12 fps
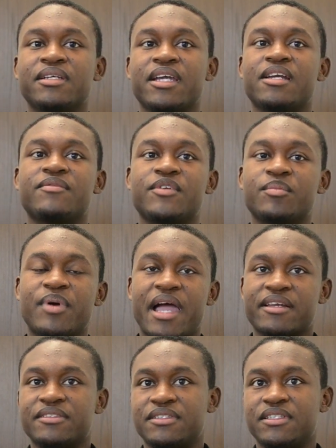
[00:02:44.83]
interview
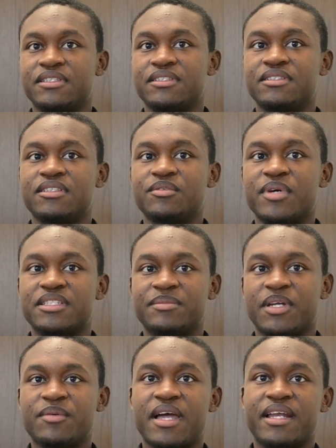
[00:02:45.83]
practices, good
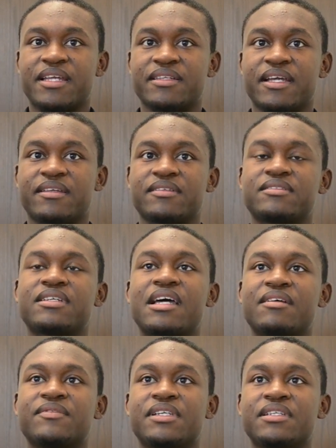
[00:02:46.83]
resume writing, like kind
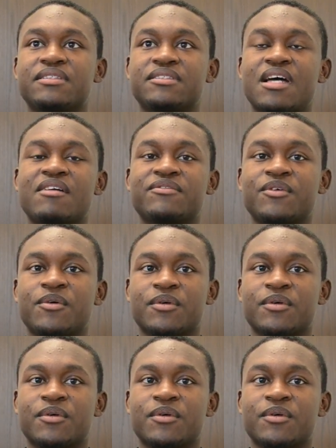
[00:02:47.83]
of the soft